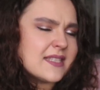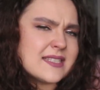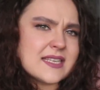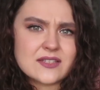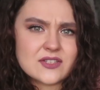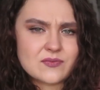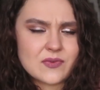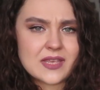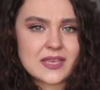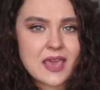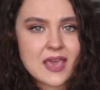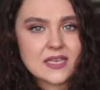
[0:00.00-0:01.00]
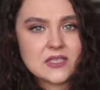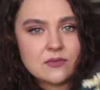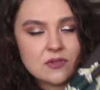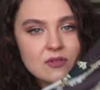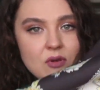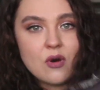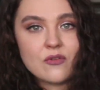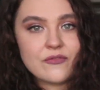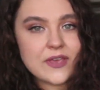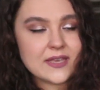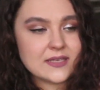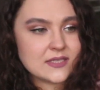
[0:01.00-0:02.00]
it tends to be the case with a lot of
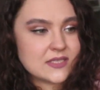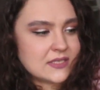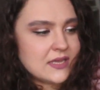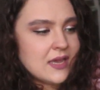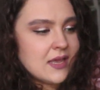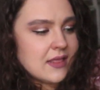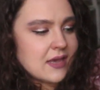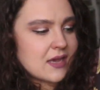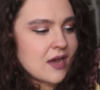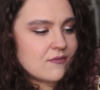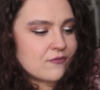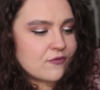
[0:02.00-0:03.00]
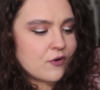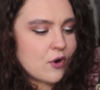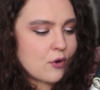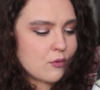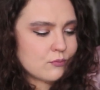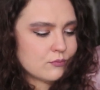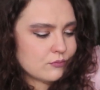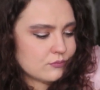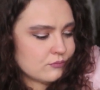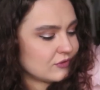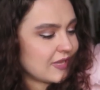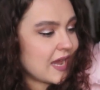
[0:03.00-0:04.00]
things that come from
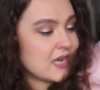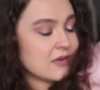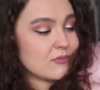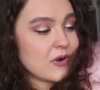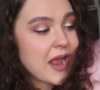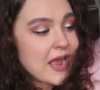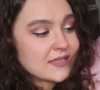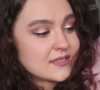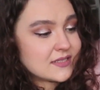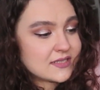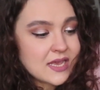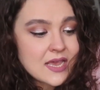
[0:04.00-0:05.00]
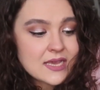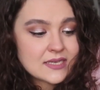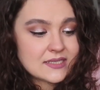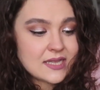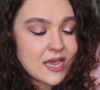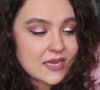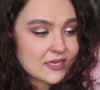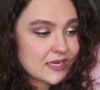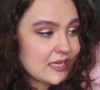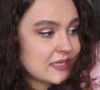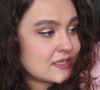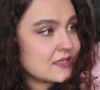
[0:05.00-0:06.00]
online brands, is that it
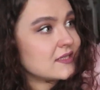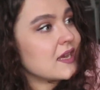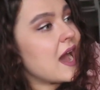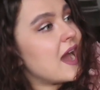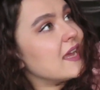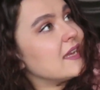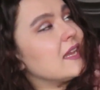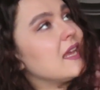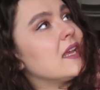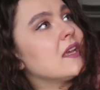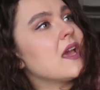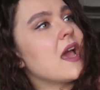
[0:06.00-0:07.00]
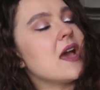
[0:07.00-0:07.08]
needs ironing